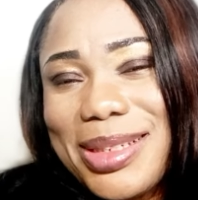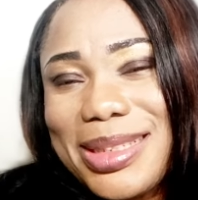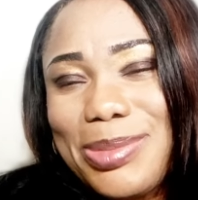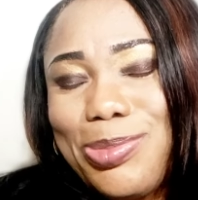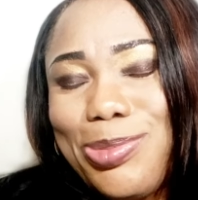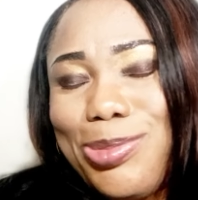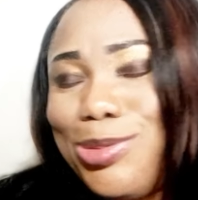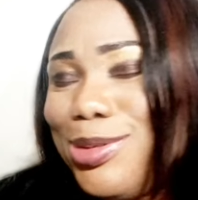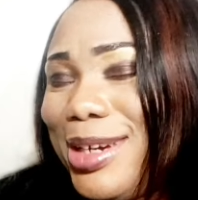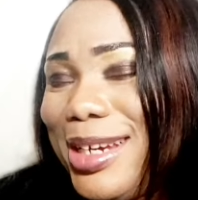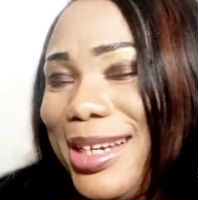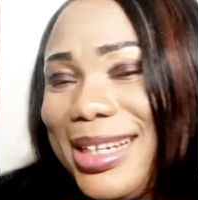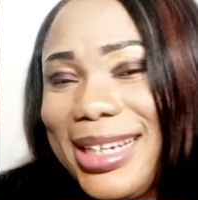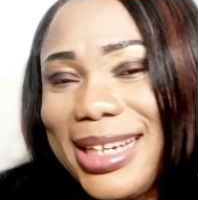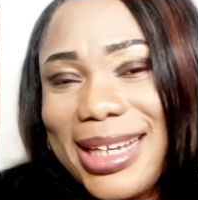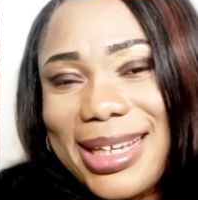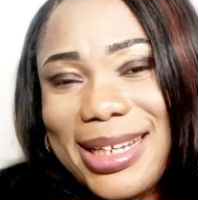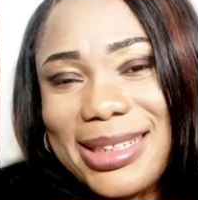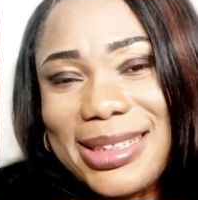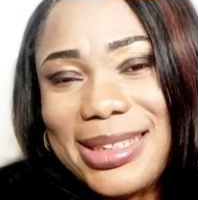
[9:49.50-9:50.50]

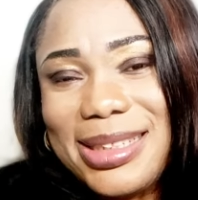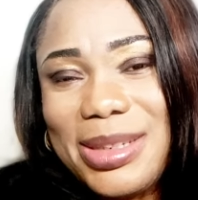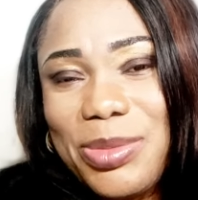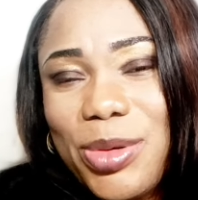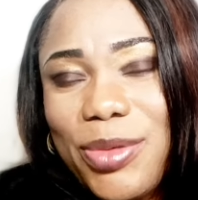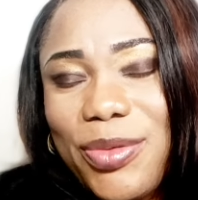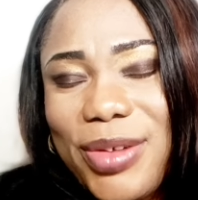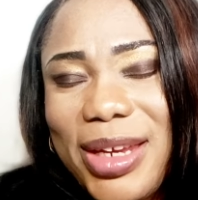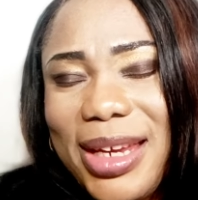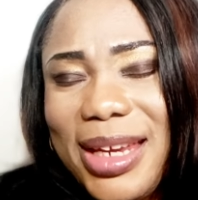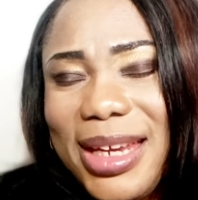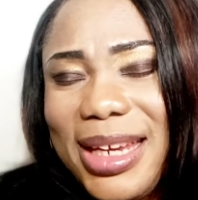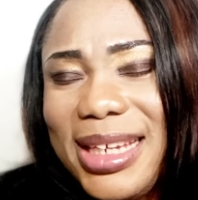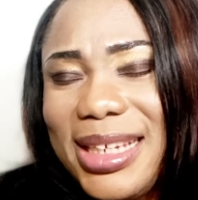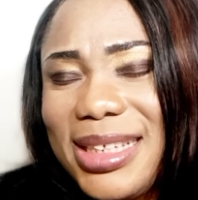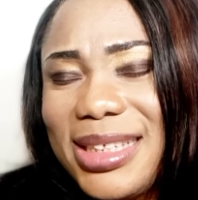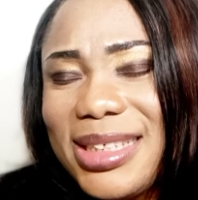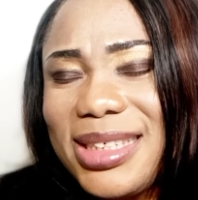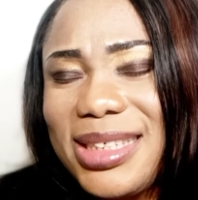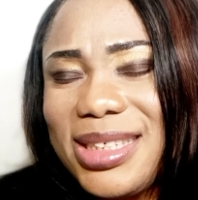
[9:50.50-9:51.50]
brilliant. The movie
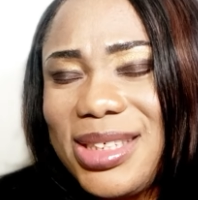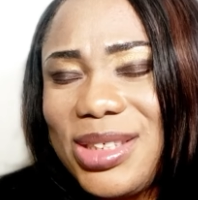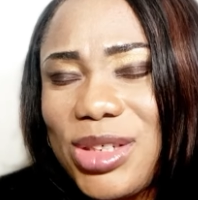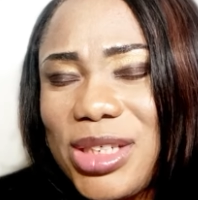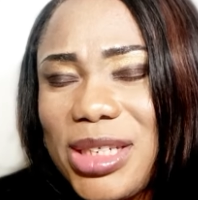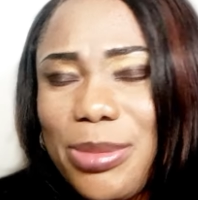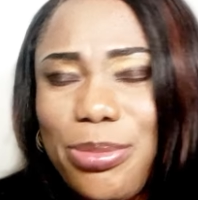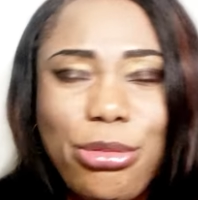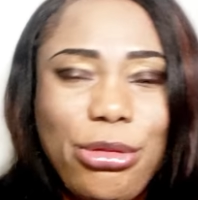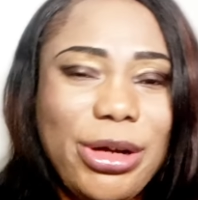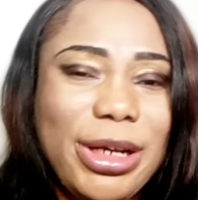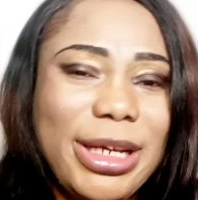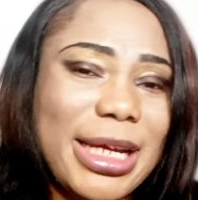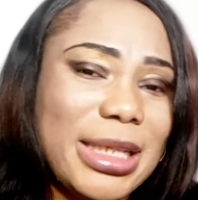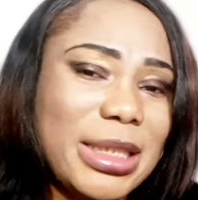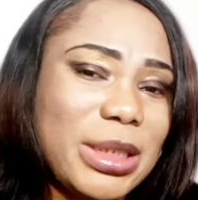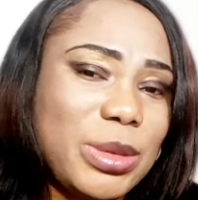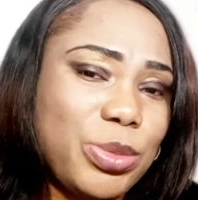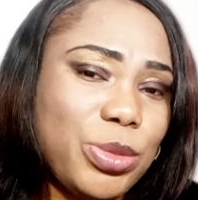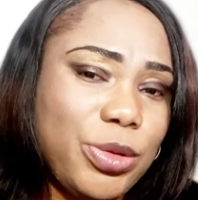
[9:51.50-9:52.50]
is such a
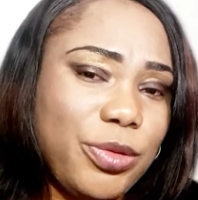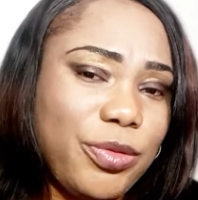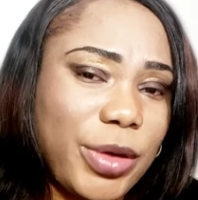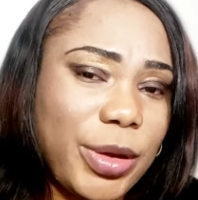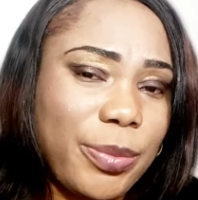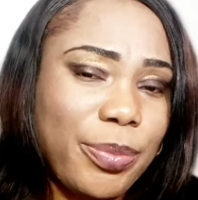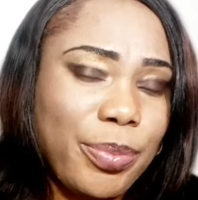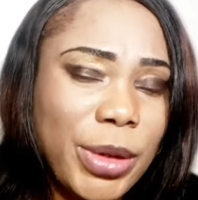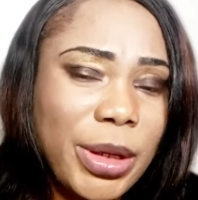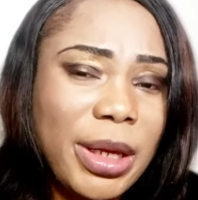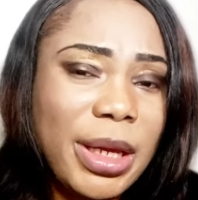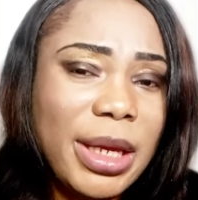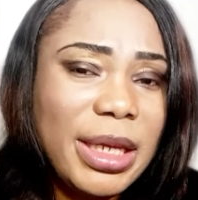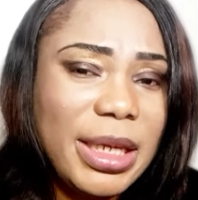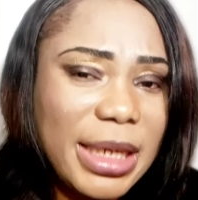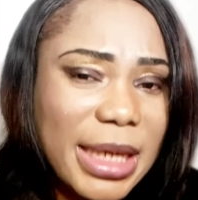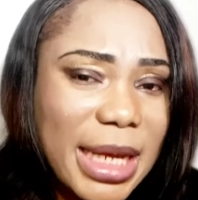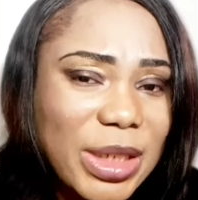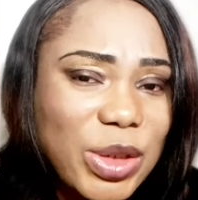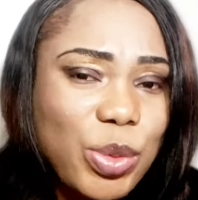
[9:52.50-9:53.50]
brilliant movie.
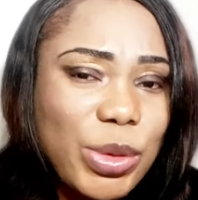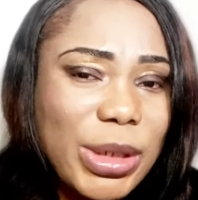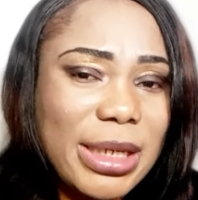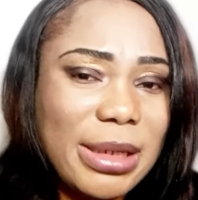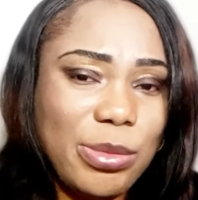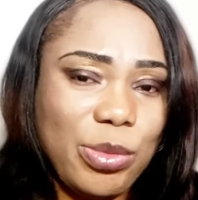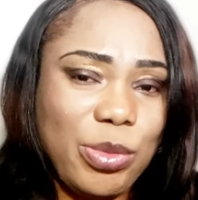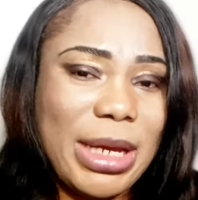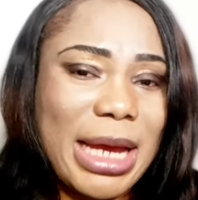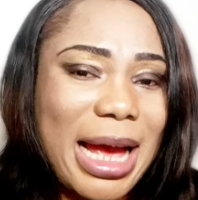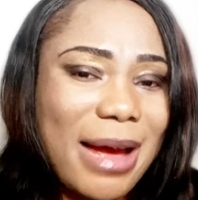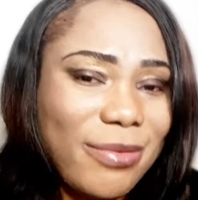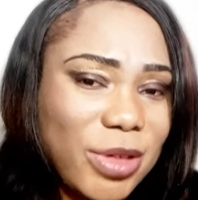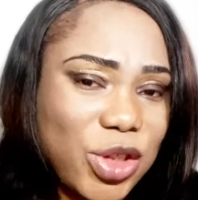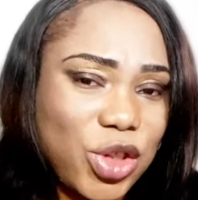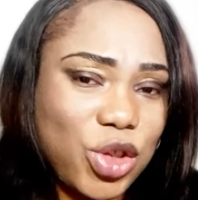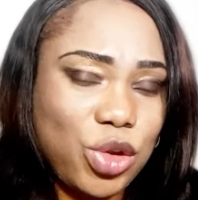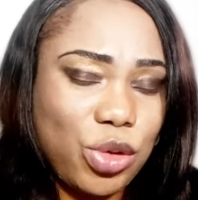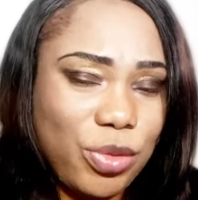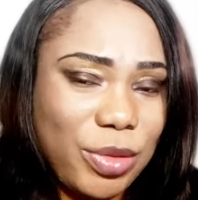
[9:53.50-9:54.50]
Yes, we have
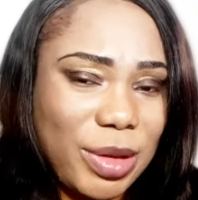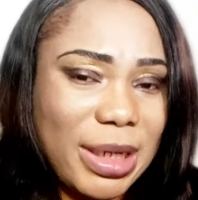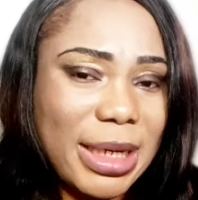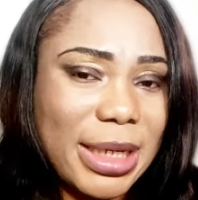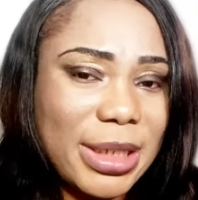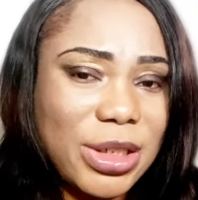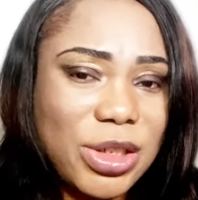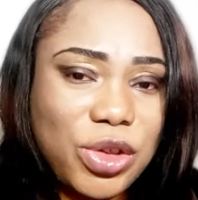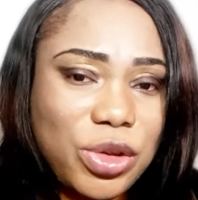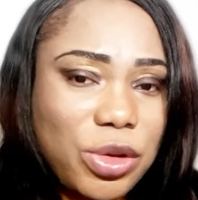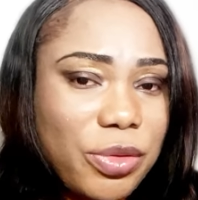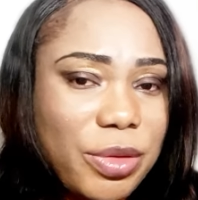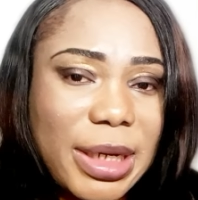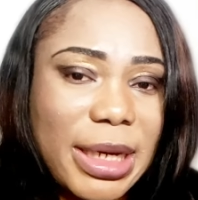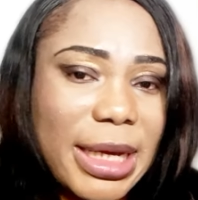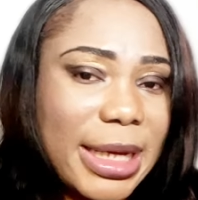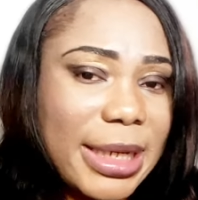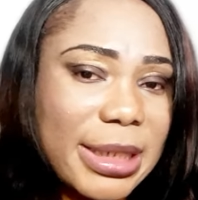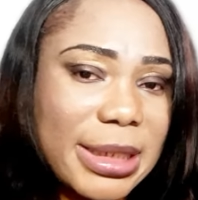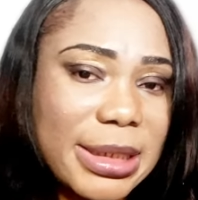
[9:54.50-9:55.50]
the storyline. The
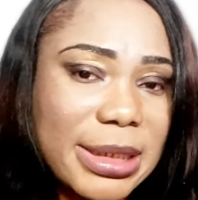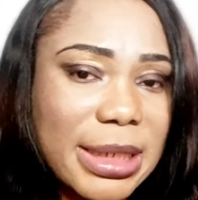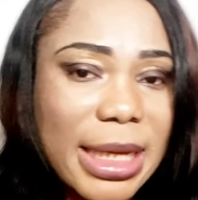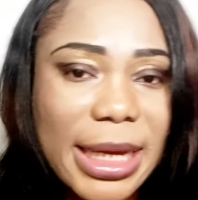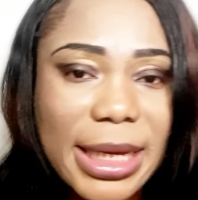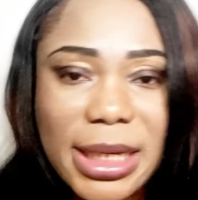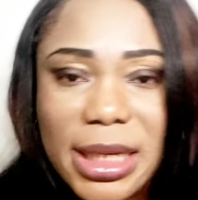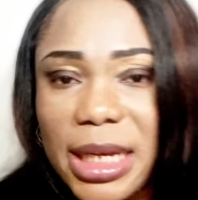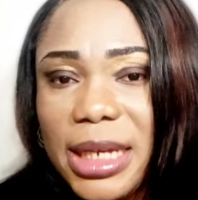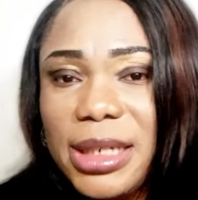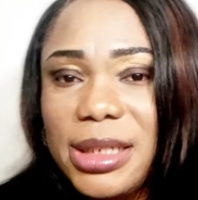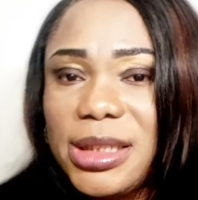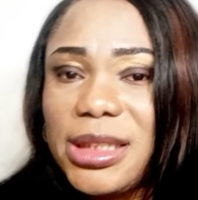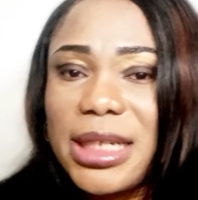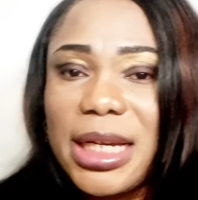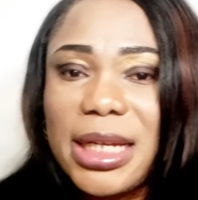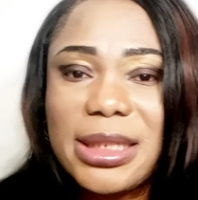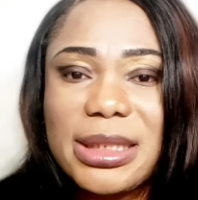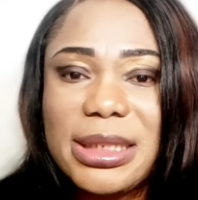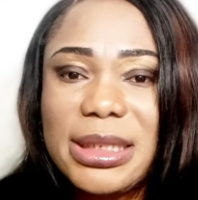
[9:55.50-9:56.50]
storyline is like
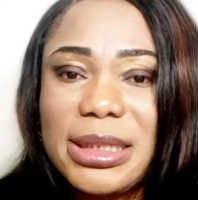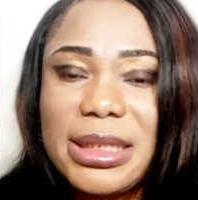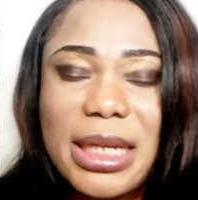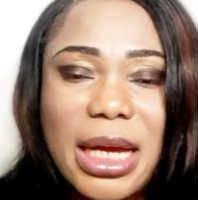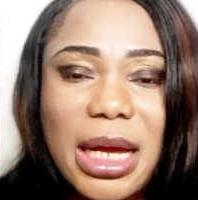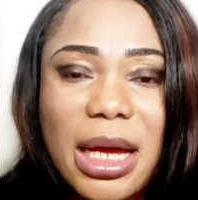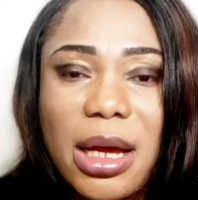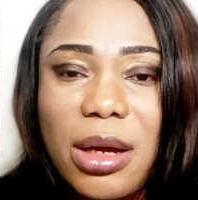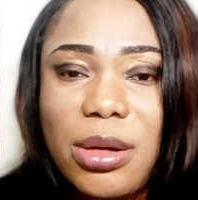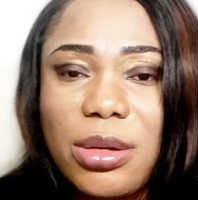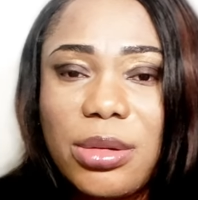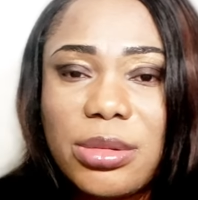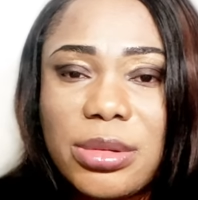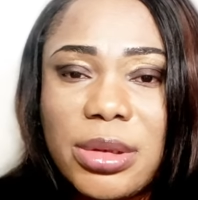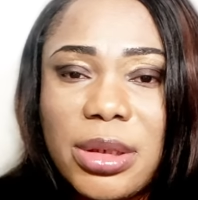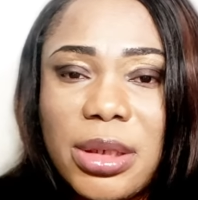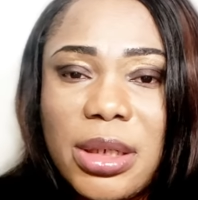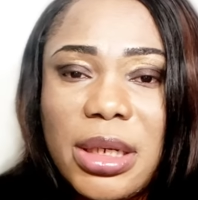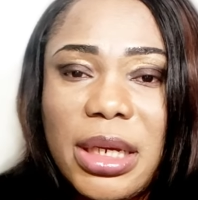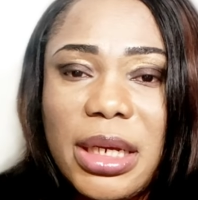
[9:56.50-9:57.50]

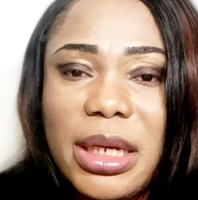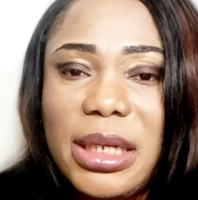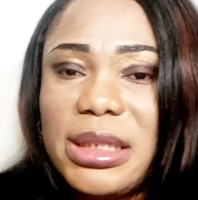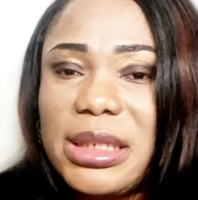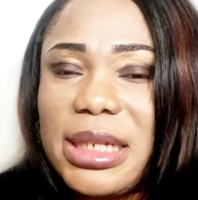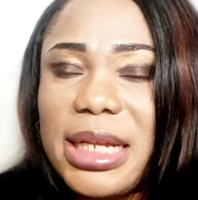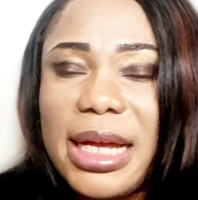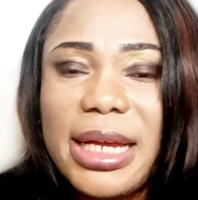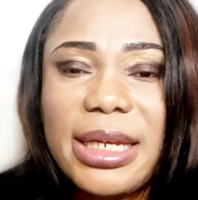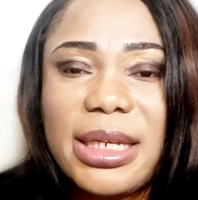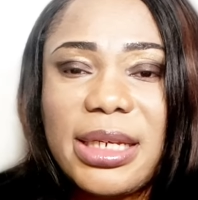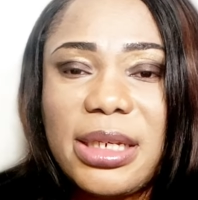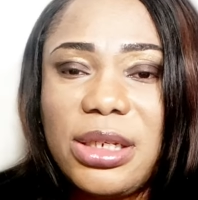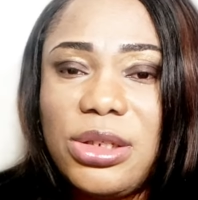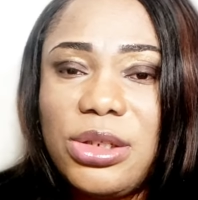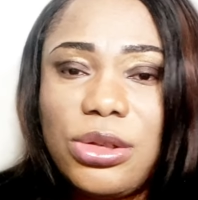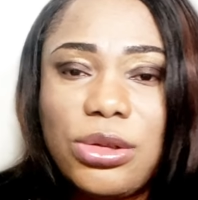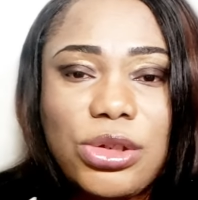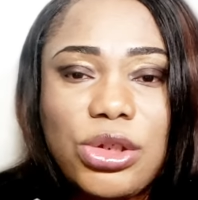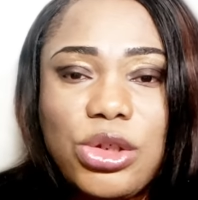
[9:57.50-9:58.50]
Shantytown, is like,
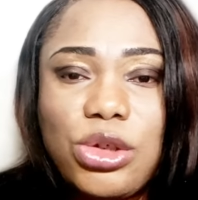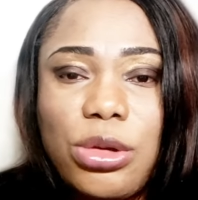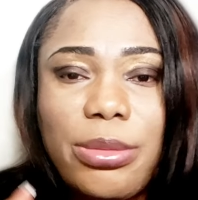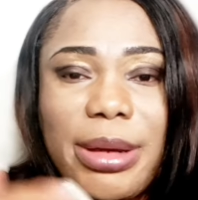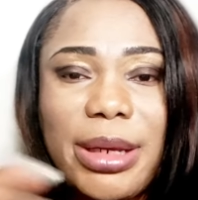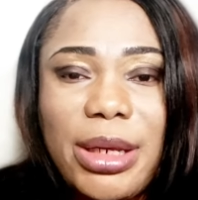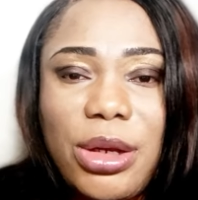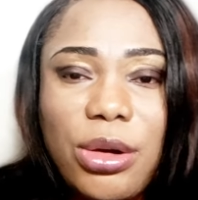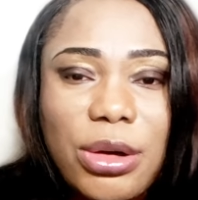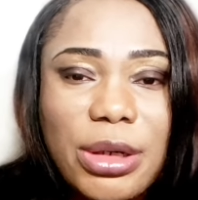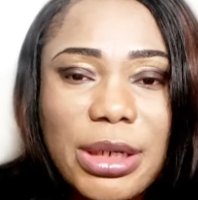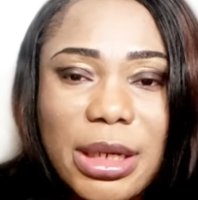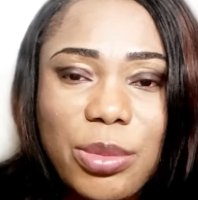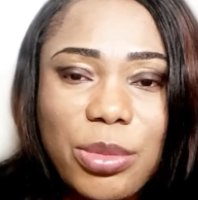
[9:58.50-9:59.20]
you know, so many other